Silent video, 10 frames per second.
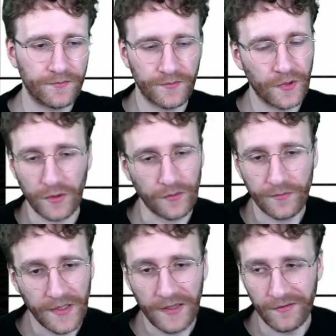Well,
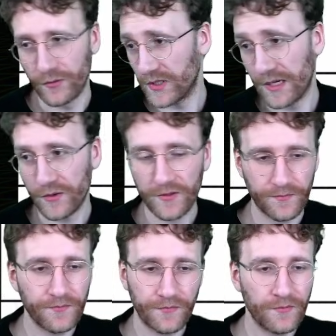even without
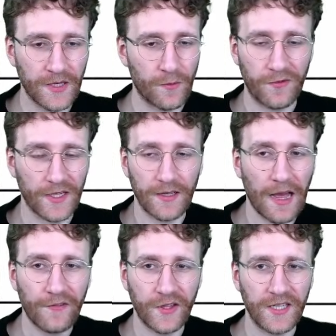Megamorph, like
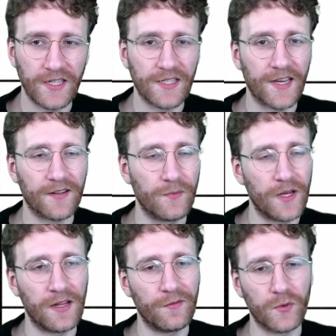after the attack,
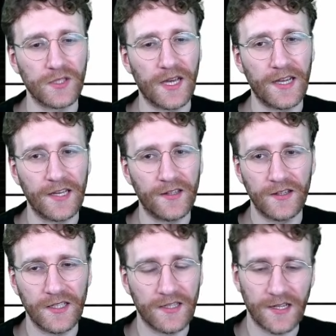my life points are higher than
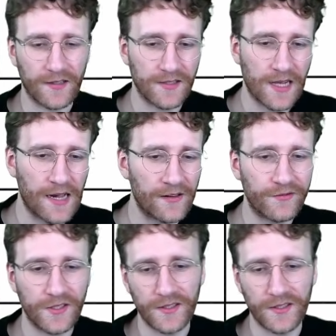the attack is halved.